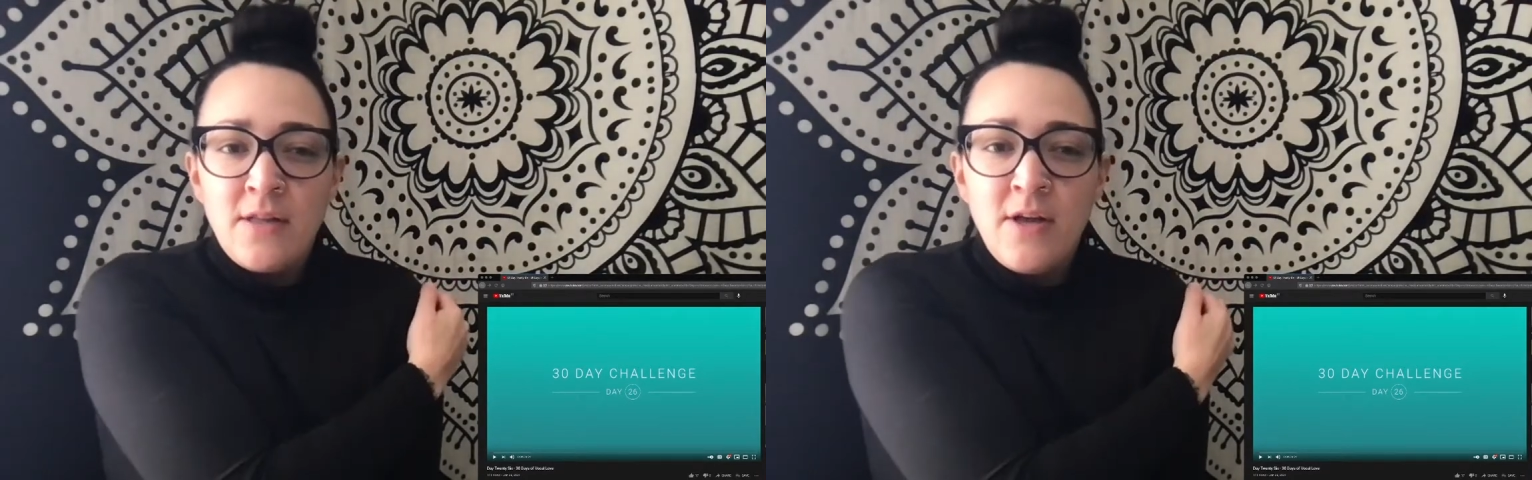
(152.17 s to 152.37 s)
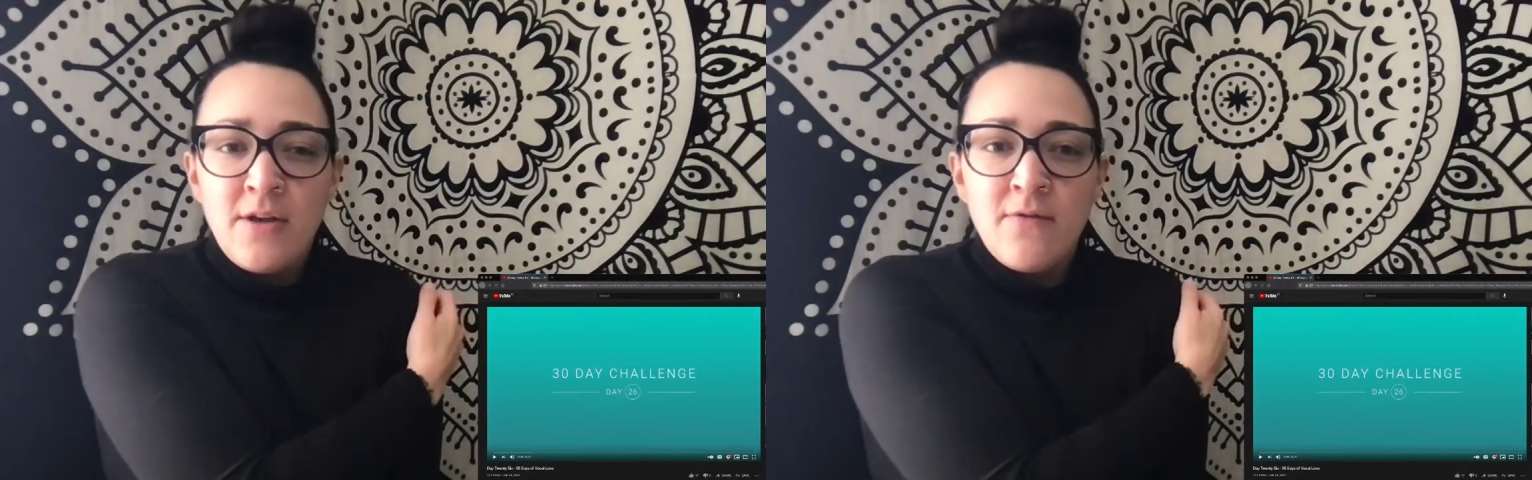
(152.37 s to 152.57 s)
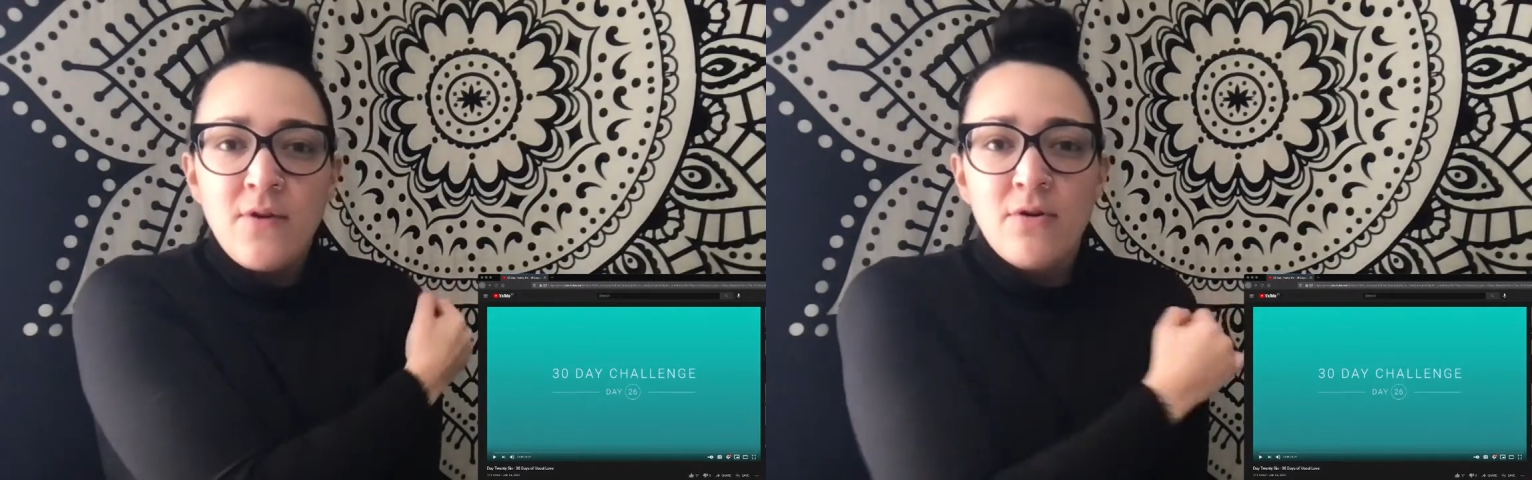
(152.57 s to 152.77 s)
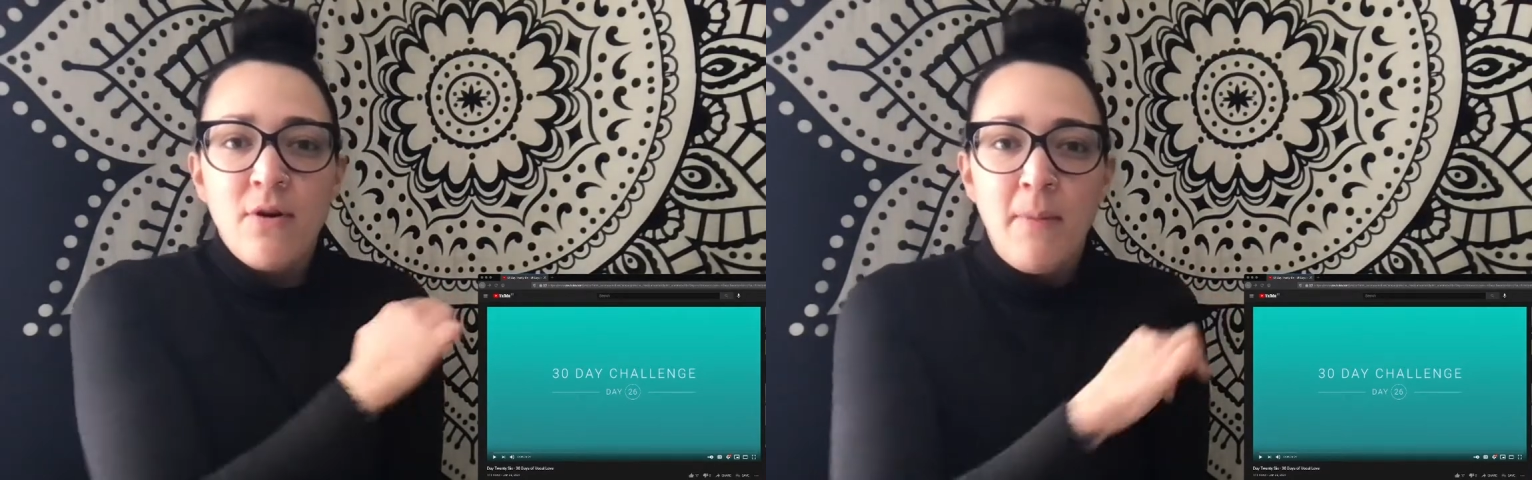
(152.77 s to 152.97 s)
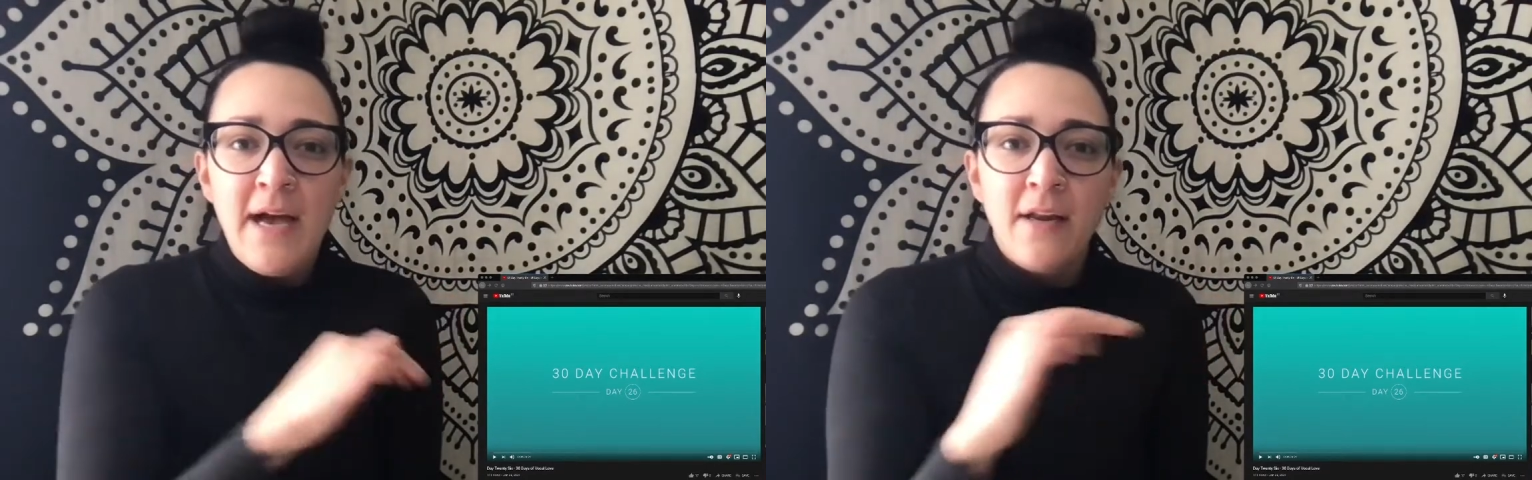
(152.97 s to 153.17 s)
a lot of
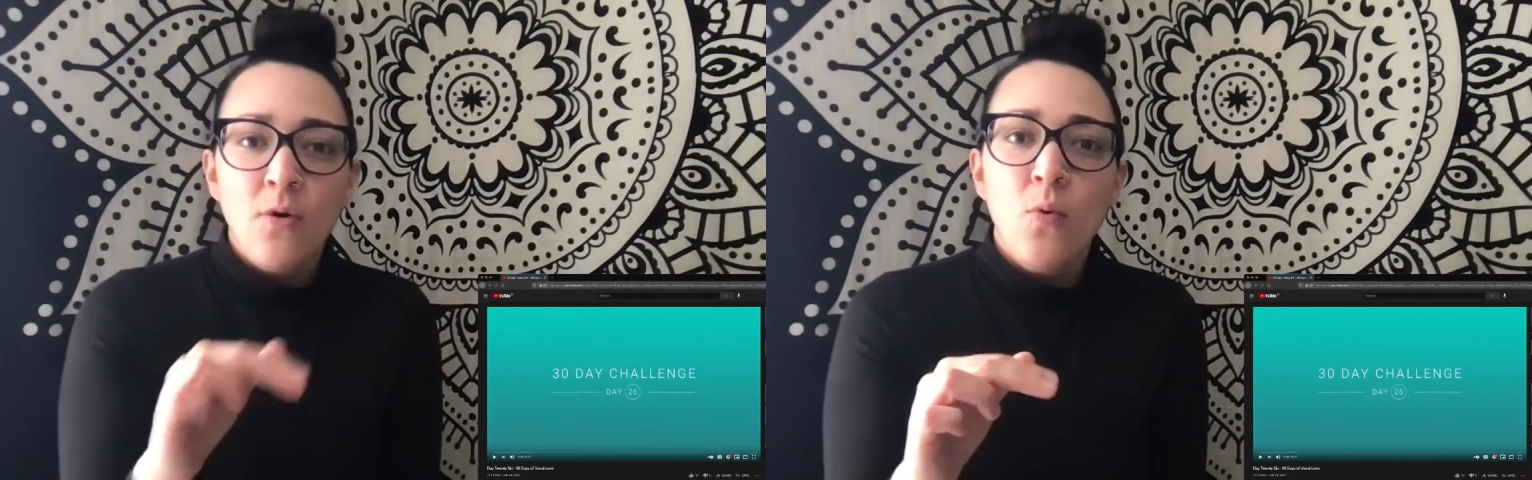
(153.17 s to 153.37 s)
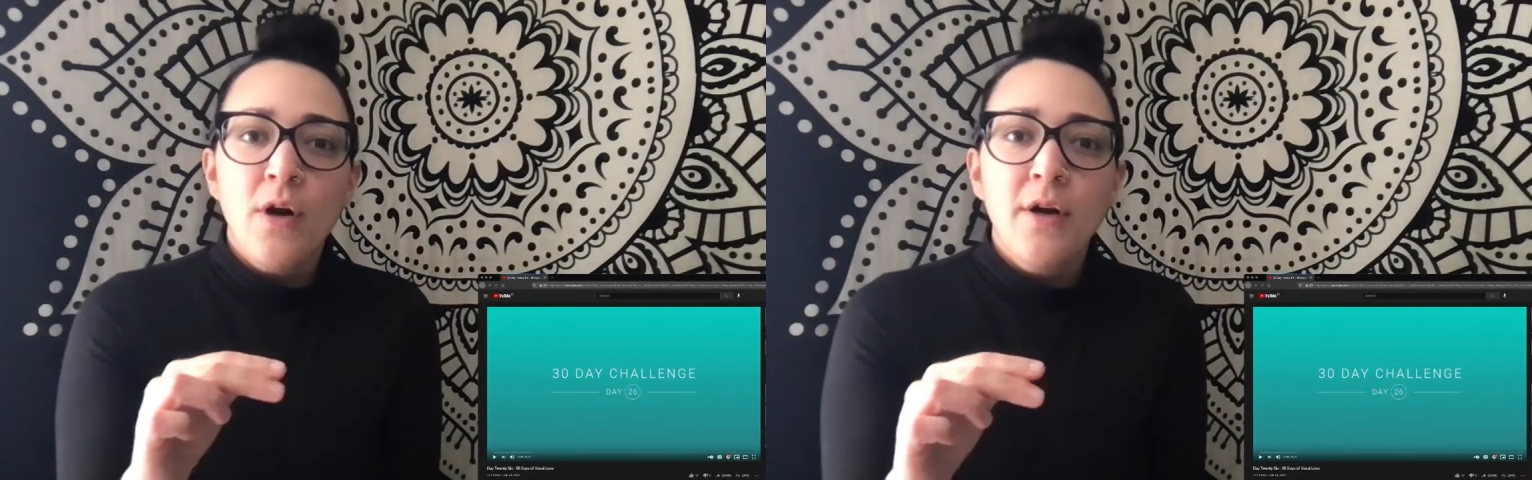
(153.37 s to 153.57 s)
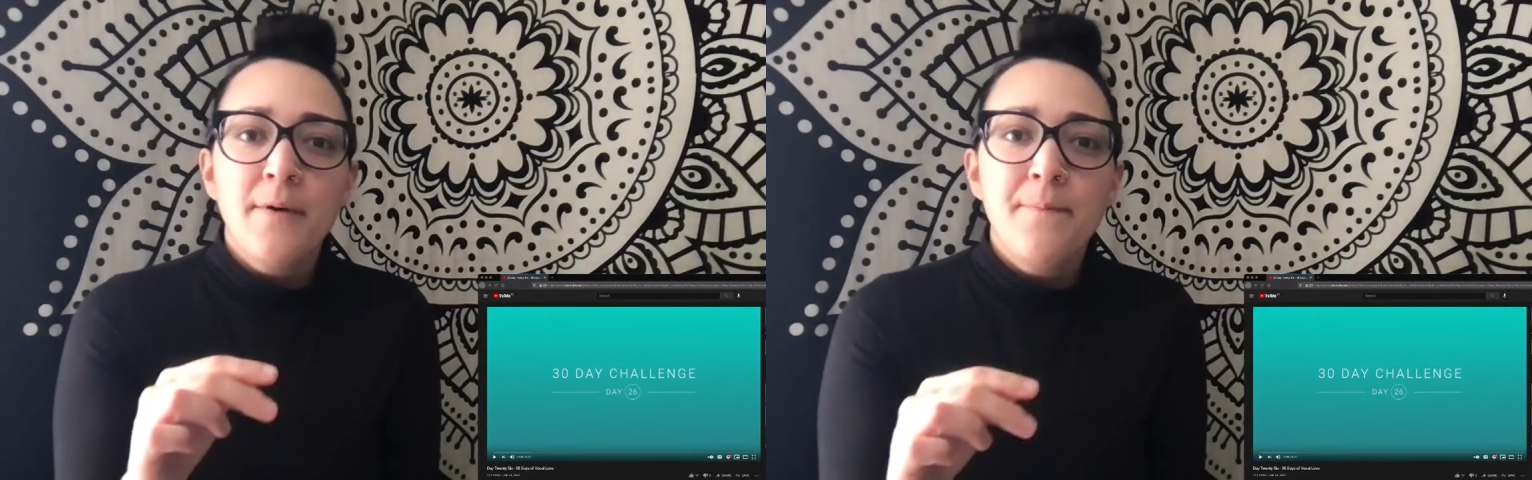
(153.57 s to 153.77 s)
chromatic work